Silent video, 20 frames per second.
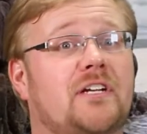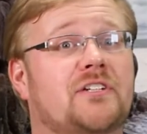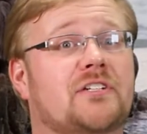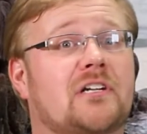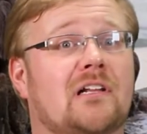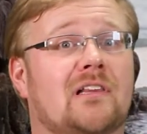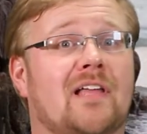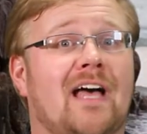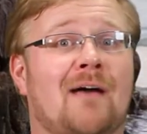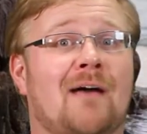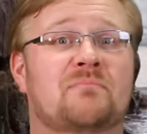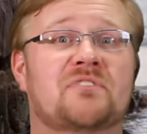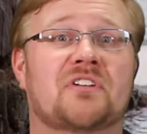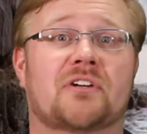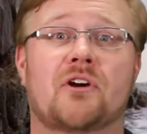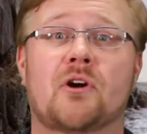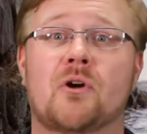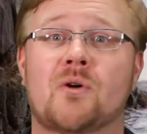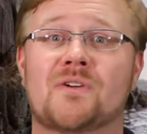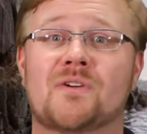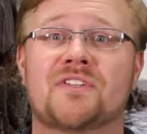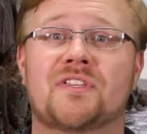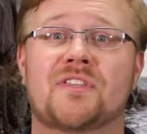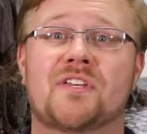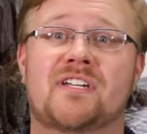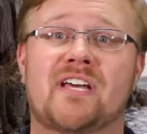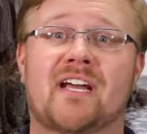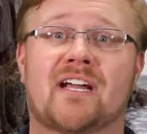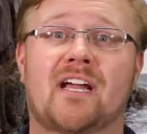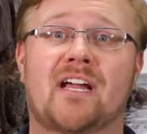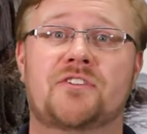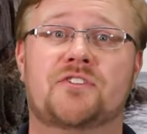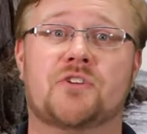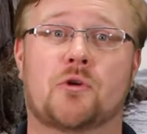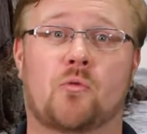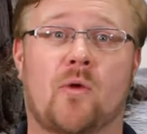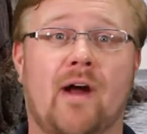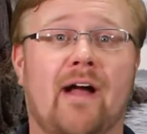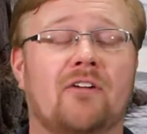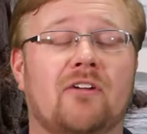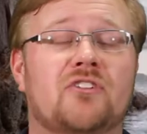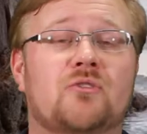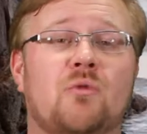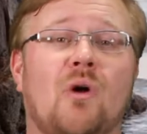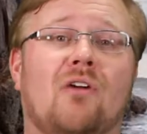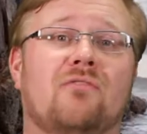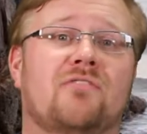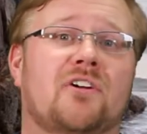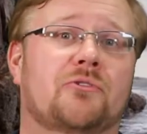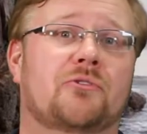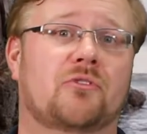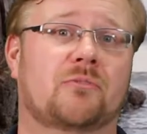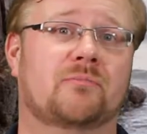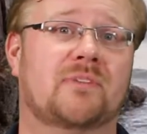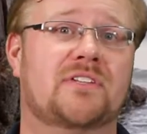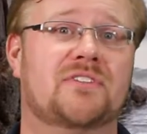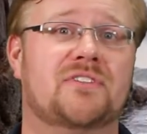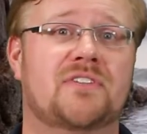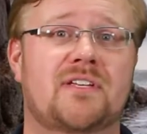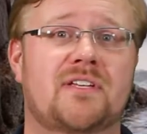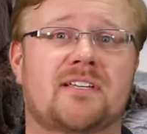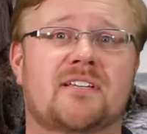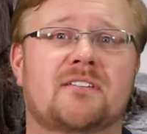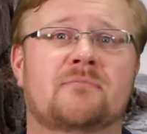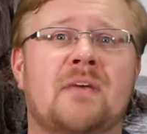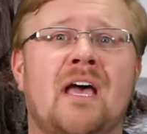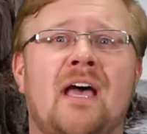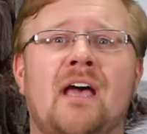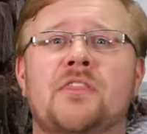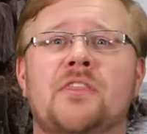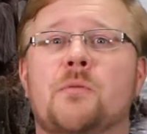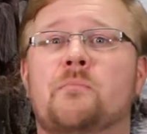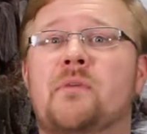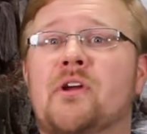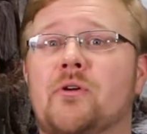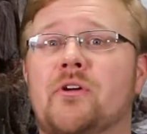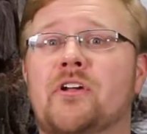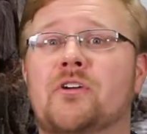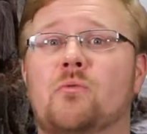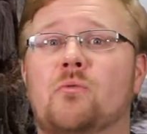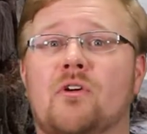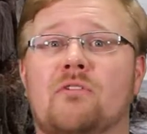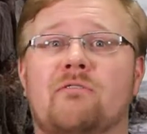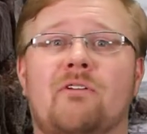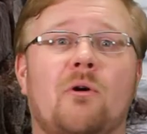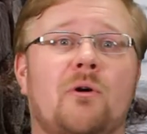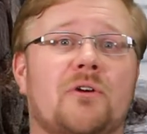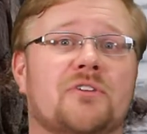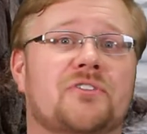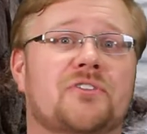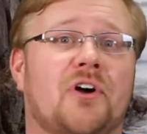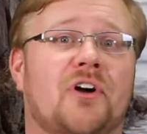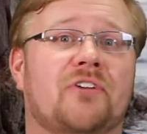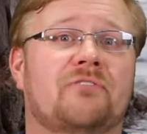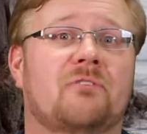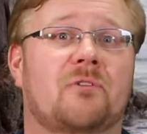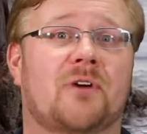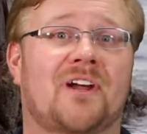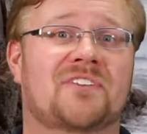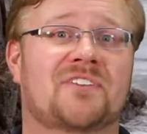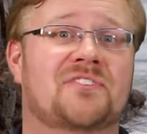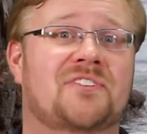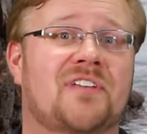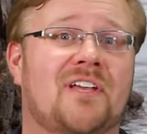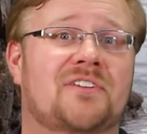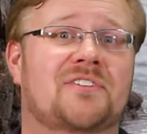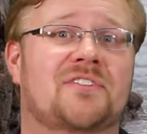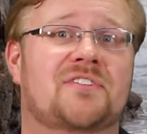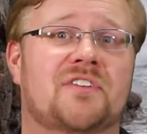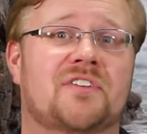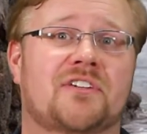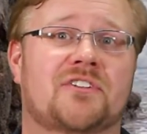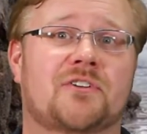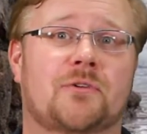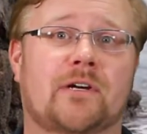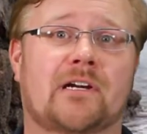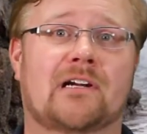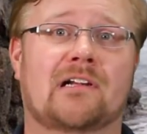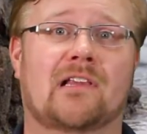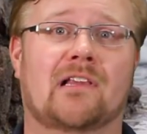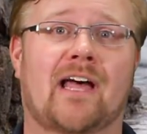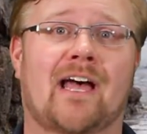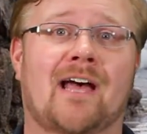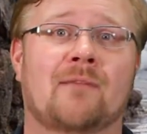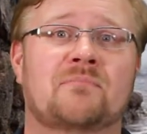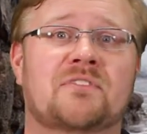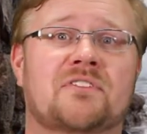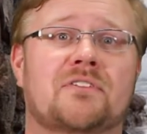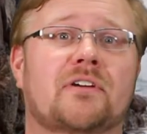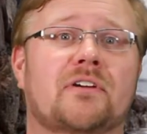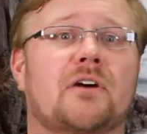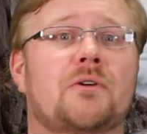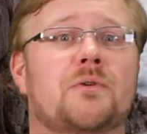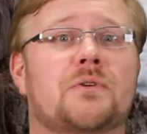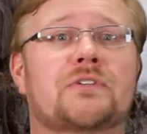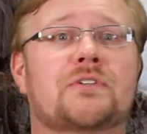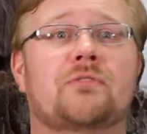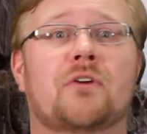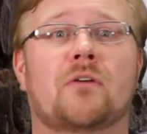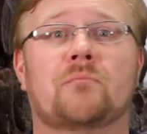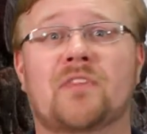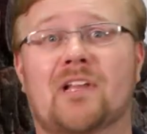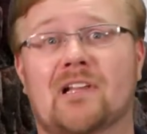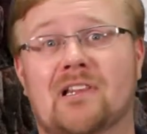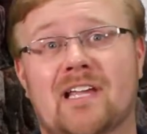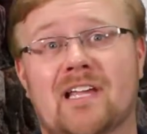Age collapse occurs in the decades around 1200 BC, the period we're focused on for a 6th century collapse goes from the